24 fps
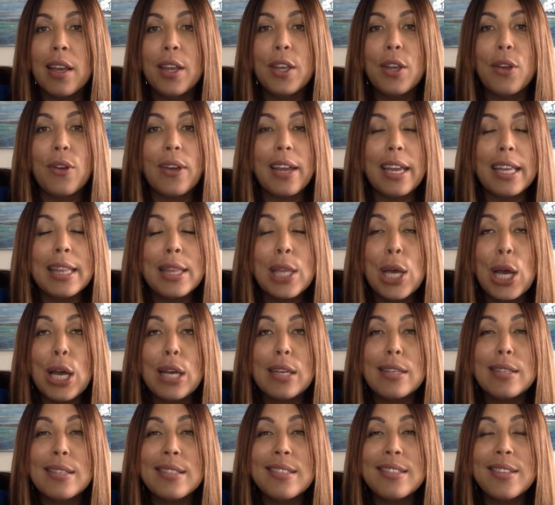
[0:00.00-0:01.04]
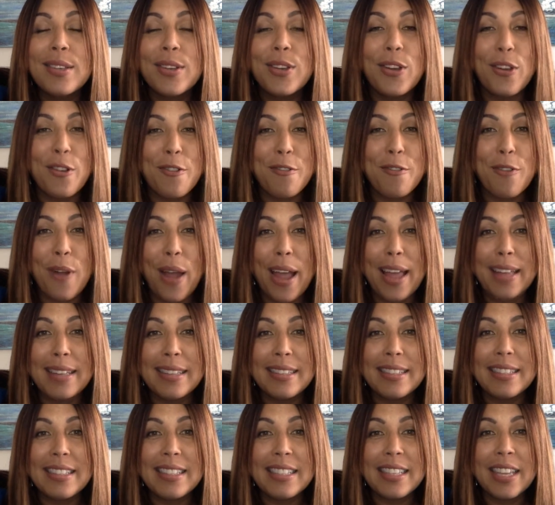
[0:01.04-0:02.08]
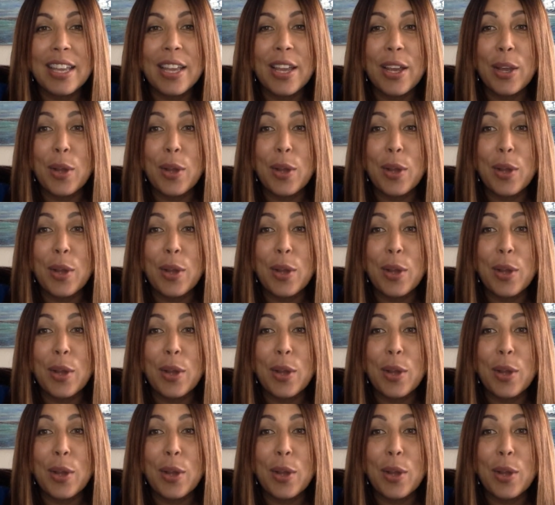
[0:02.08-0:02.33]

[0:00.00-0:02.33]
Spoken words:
Your in-laws, your friends,